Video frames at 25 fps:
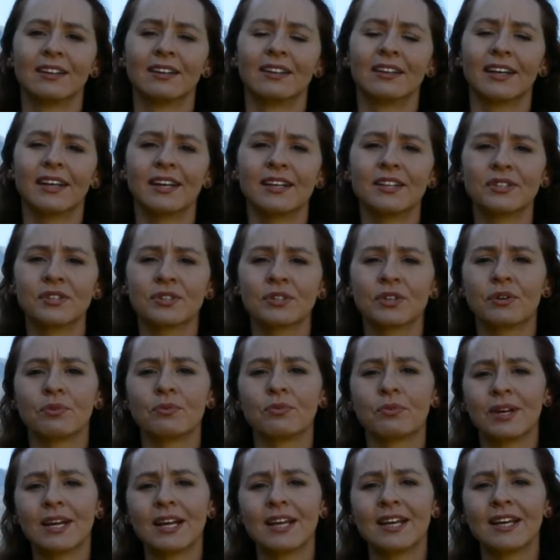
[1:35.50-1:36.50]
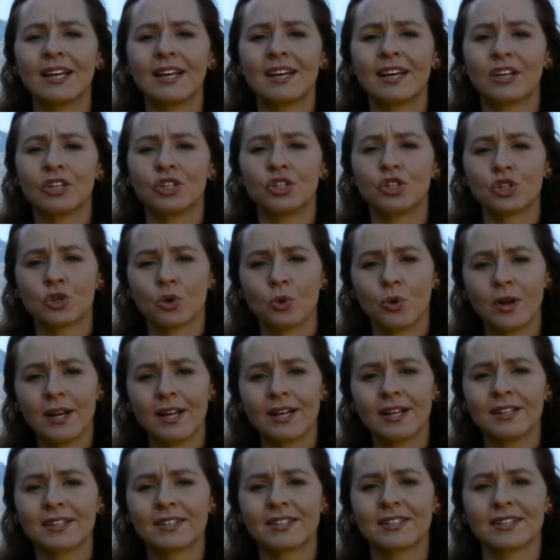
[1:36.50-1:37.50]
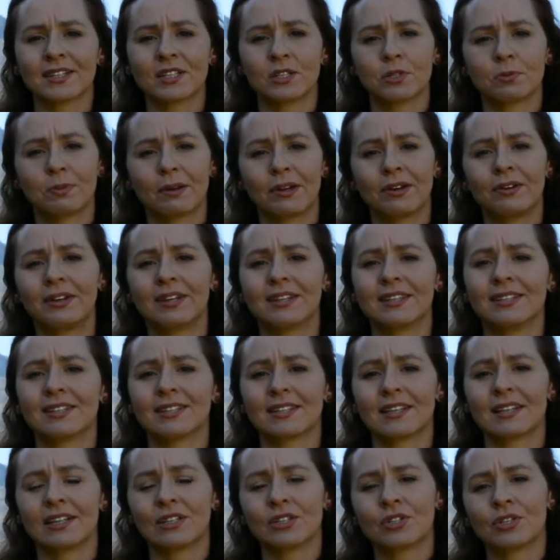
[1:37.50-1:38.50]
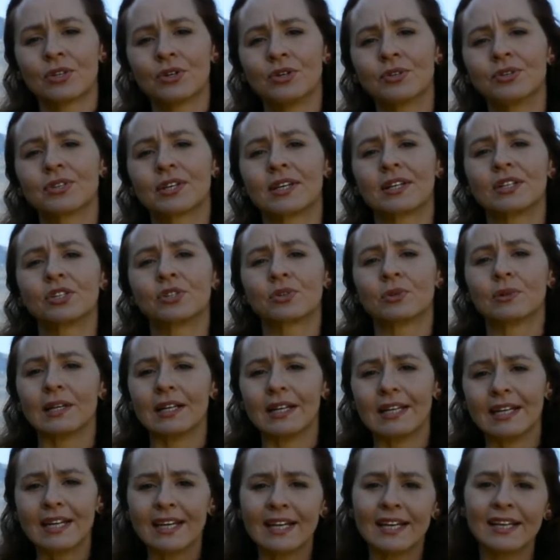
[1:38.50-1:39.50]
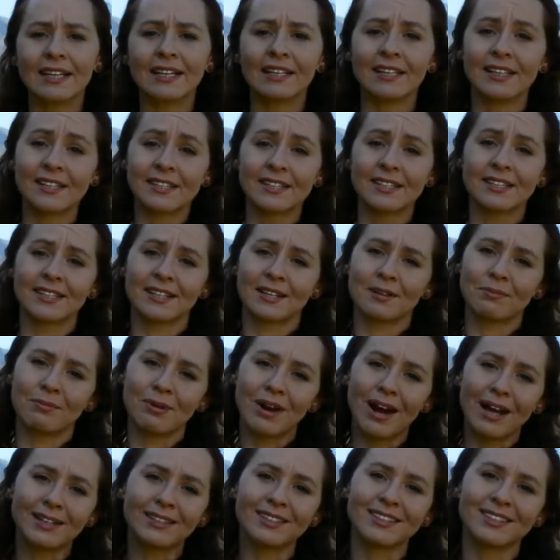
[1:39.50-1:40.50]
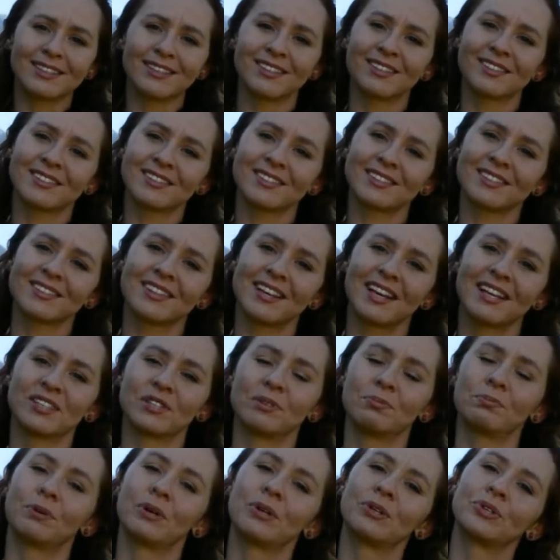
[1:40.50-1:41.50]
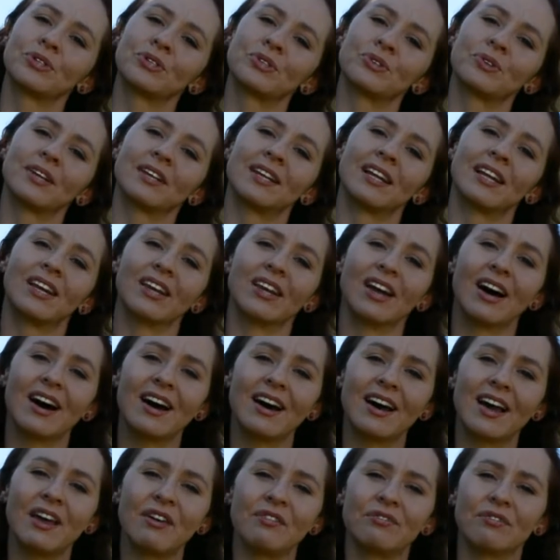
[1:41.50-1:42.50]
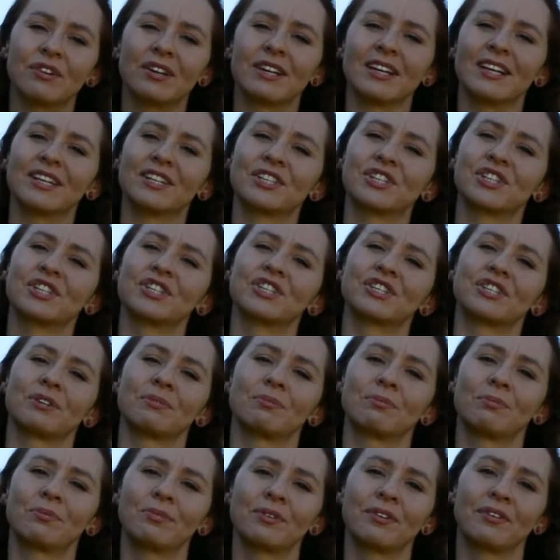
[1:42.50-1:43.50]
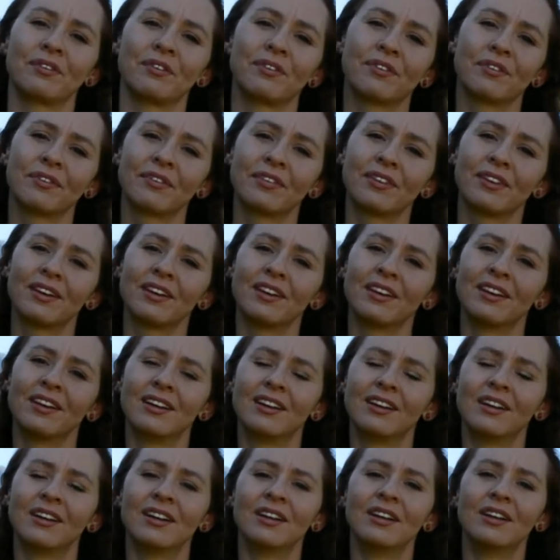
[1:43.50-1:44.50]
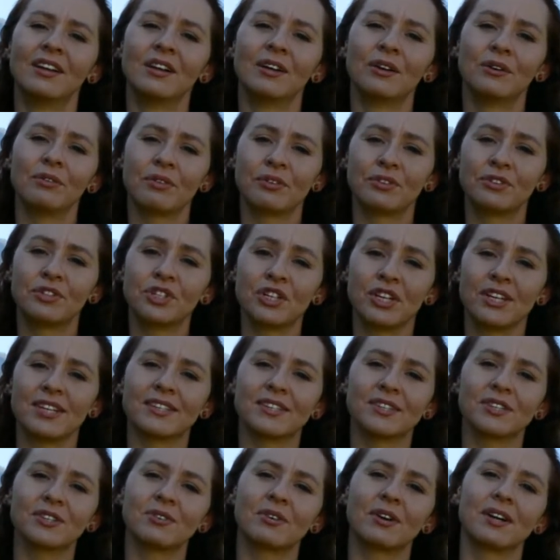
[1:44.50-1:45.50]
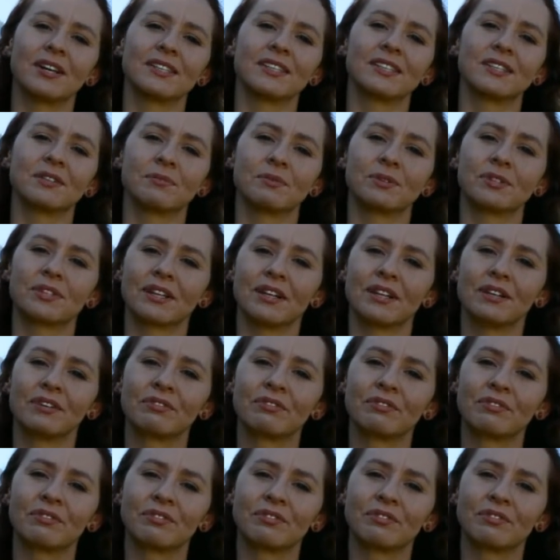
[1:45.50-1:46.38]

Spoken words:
is really a joyless experience, and it turns into a legalistic practice as opposed to a live relationship with Jesus Christ himself.